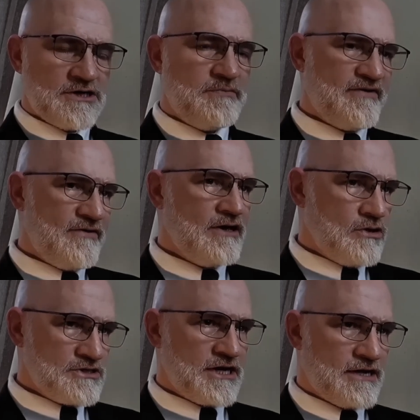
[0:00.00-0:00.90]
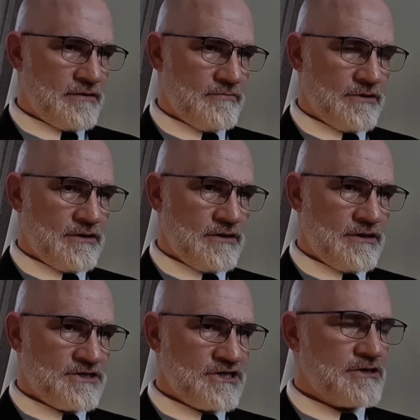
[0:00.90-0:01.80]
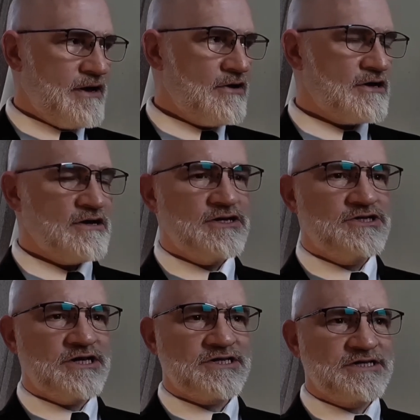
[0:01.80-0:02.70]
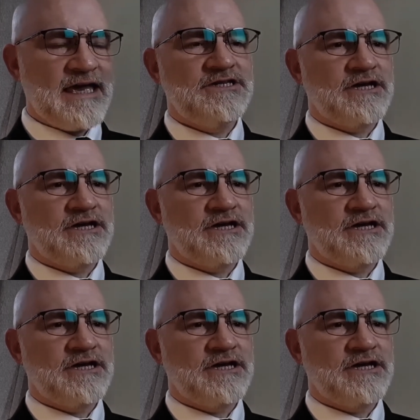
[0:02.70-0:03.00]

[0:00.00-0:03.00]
been a very long time since America could just say